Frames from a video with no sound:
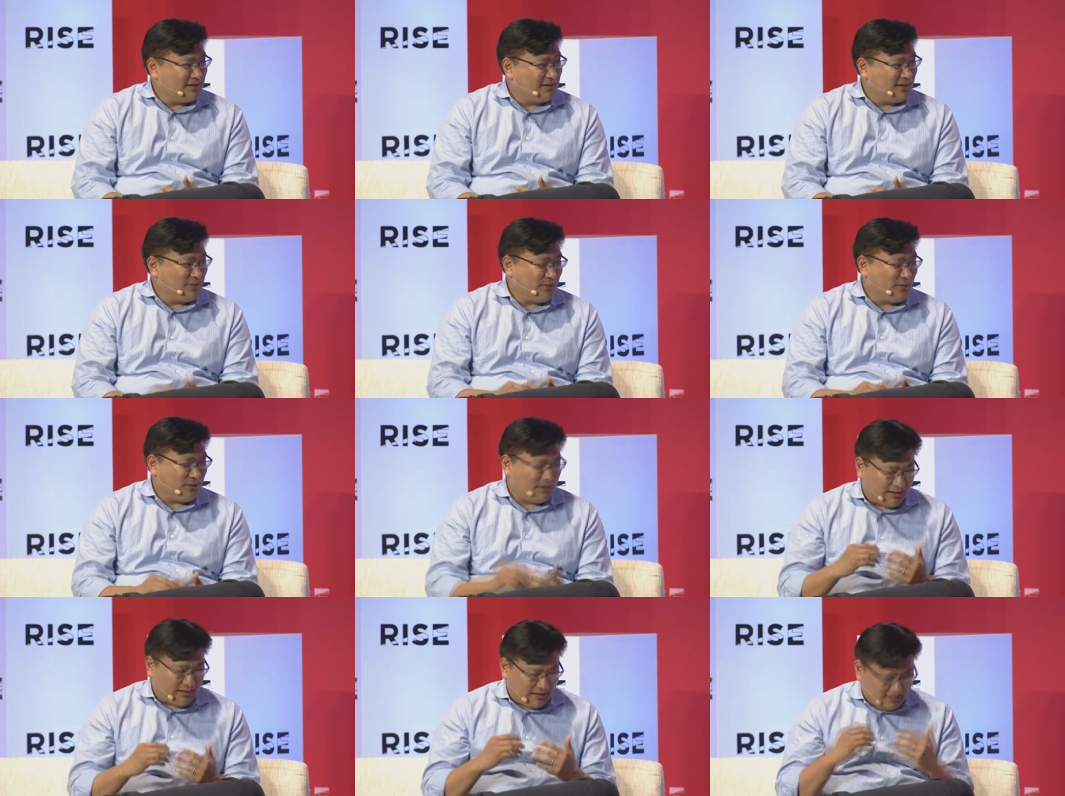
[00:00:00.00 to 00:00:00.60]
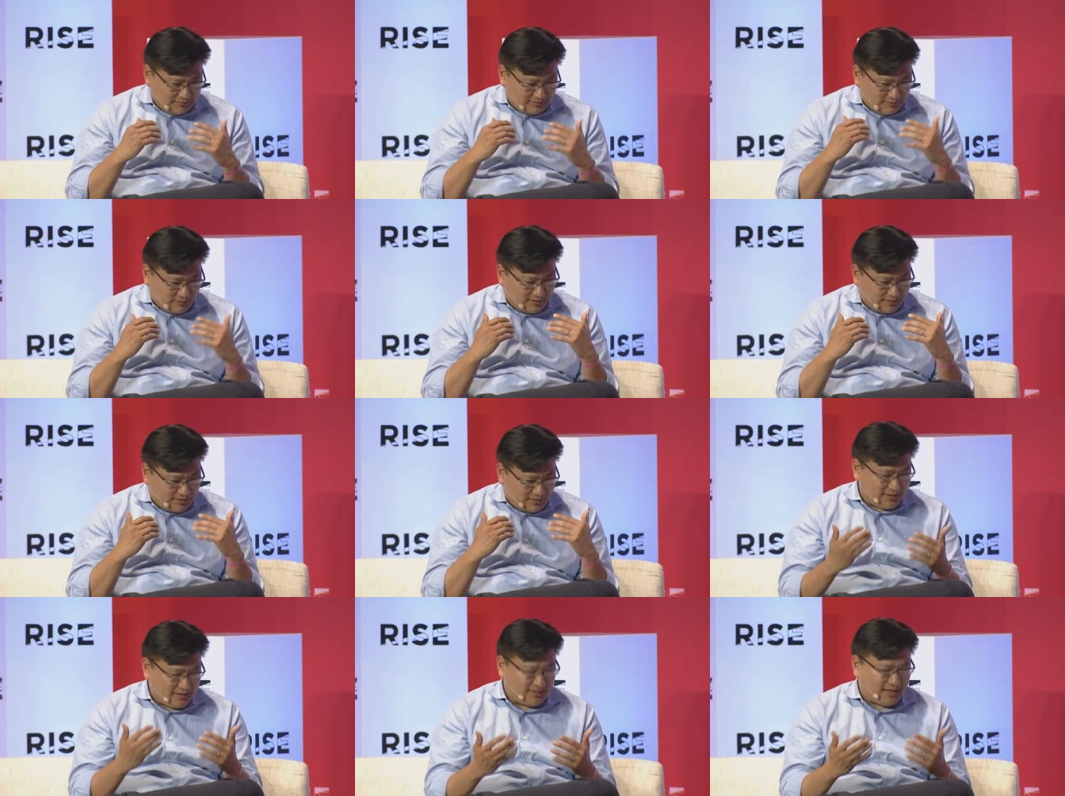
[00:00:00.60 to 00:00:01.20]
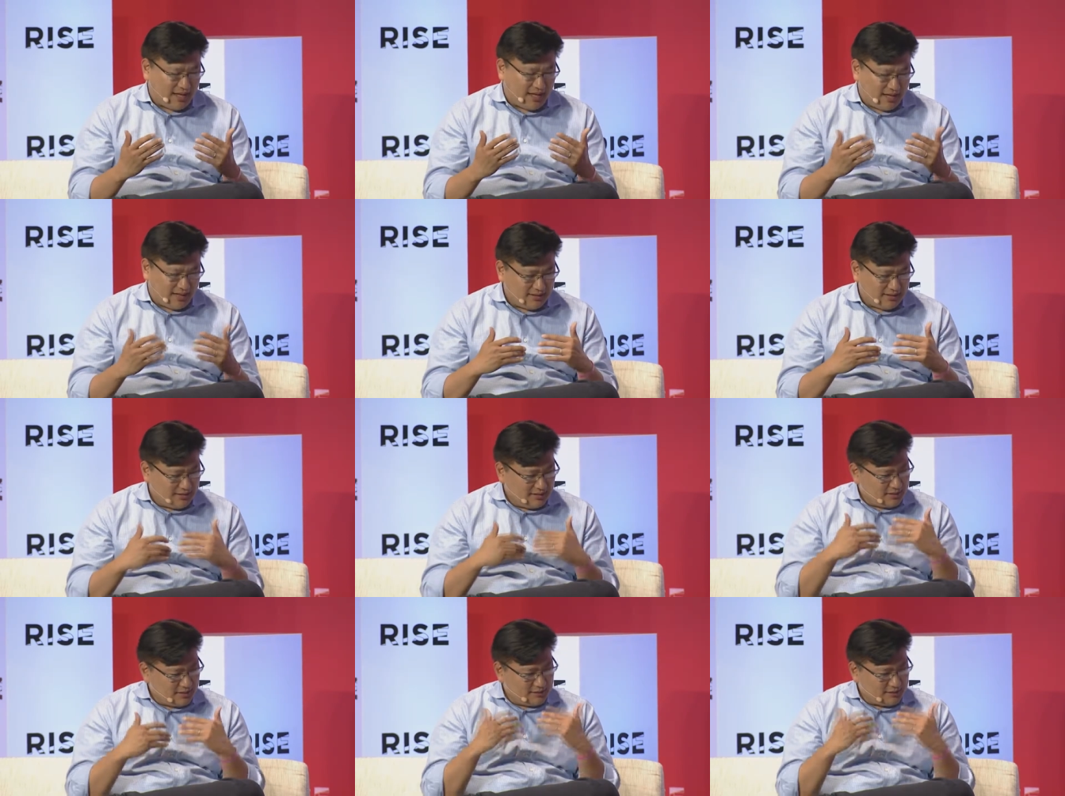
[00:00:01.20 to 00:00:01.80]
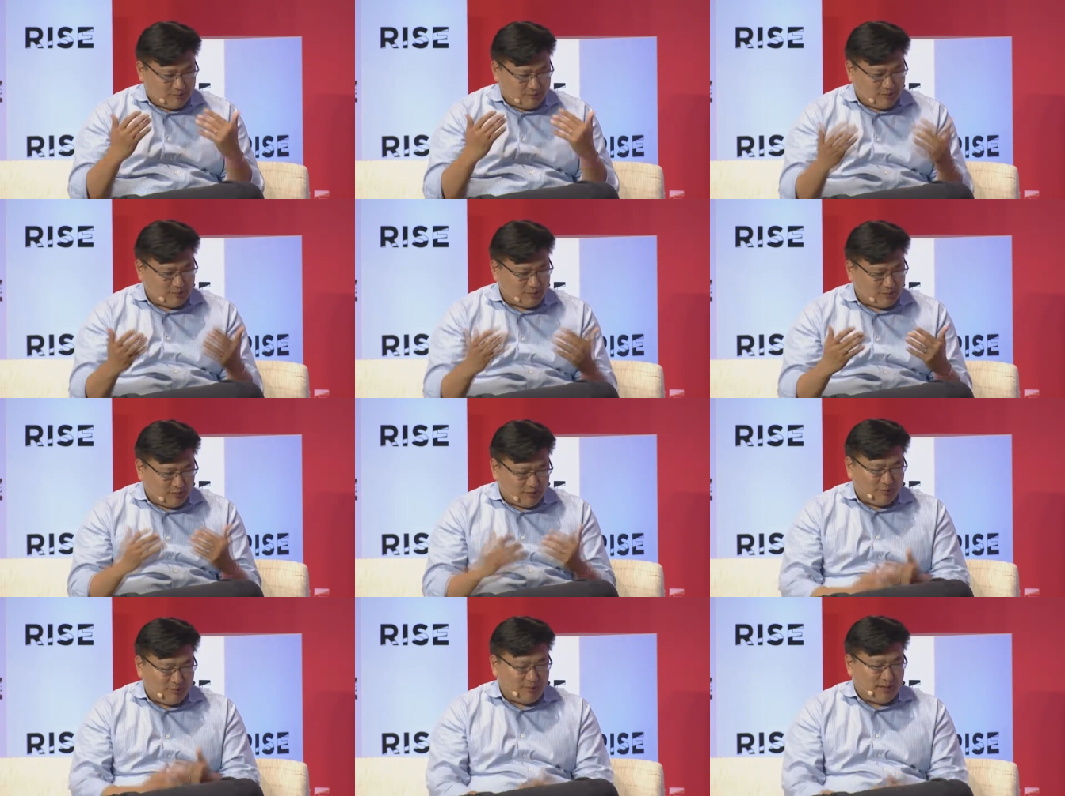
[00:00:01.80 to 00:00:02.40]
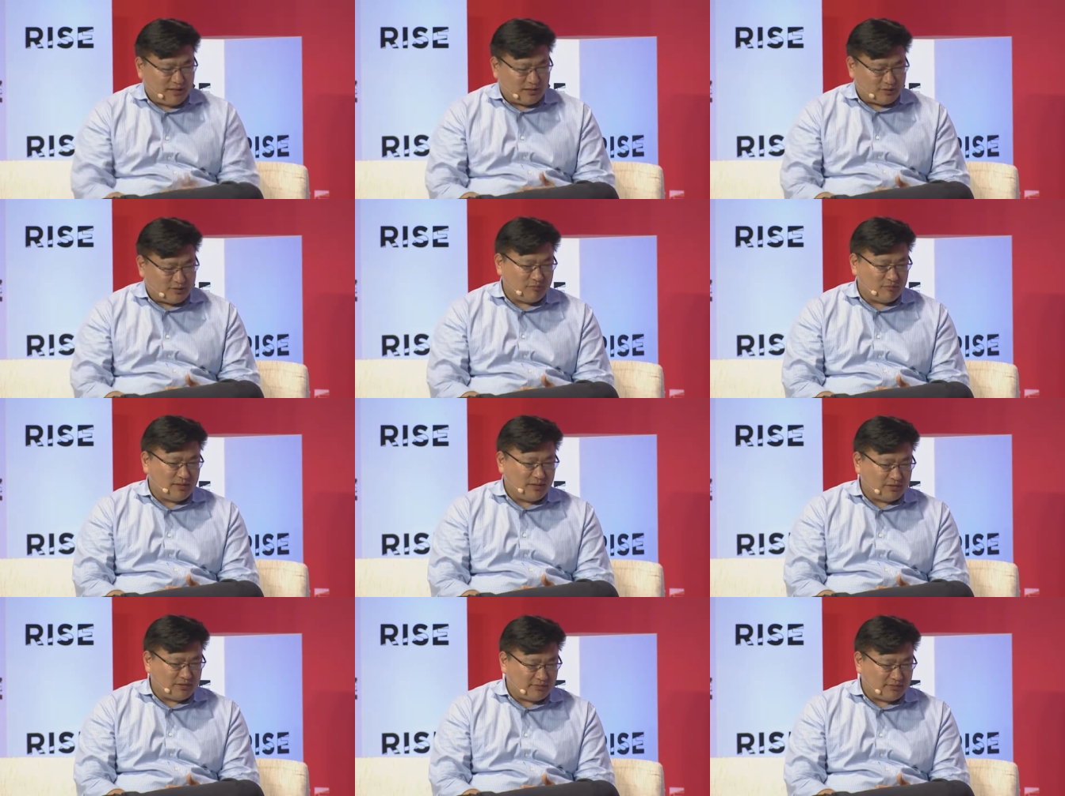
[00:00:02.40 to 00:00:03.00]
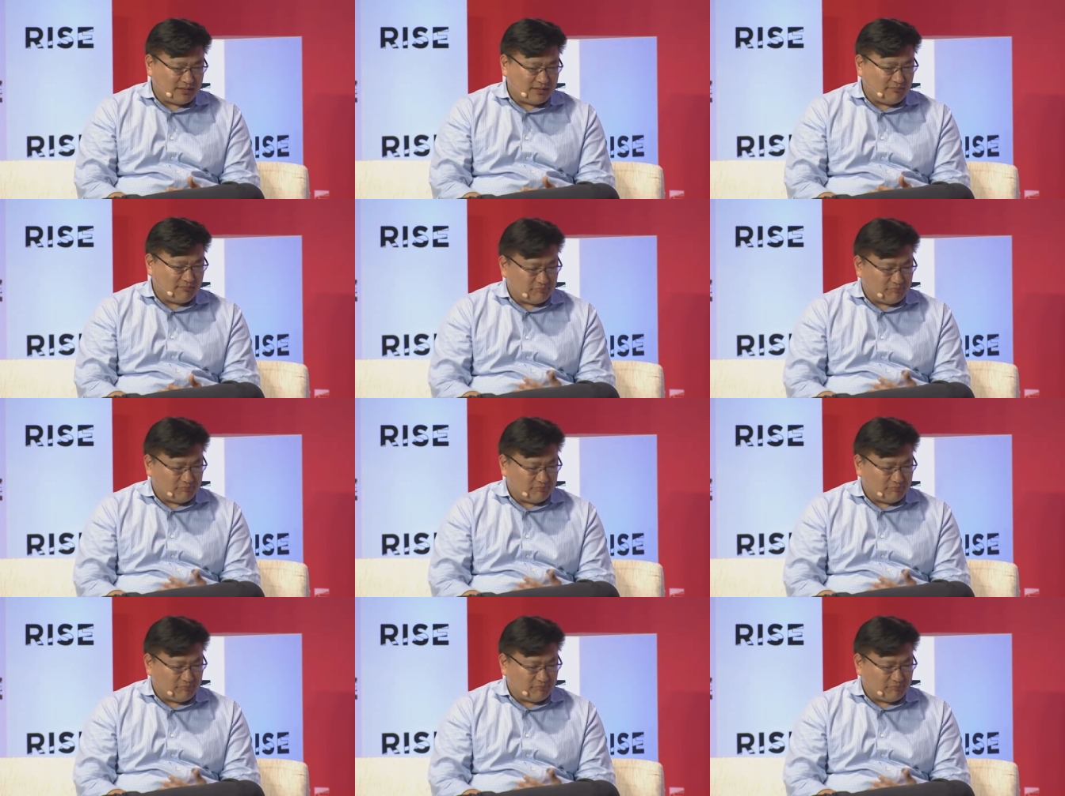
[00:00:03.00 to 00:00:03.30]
We'll, we think that crypto will be extremely interesting.